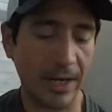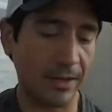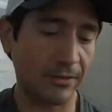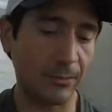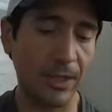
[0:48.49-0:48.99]
at
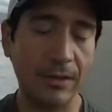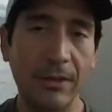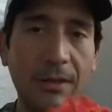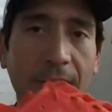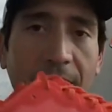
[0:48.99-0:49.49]
us
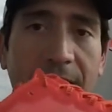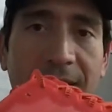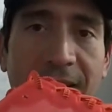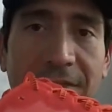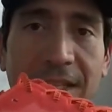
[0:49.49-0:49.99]
with the
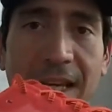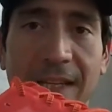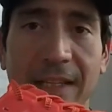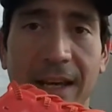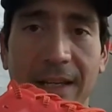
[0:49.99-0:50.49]

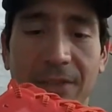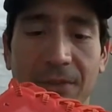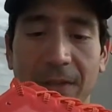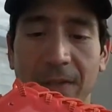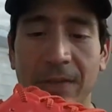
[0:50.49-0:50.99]
Deviate
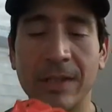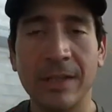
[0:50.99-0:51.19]
Nitro.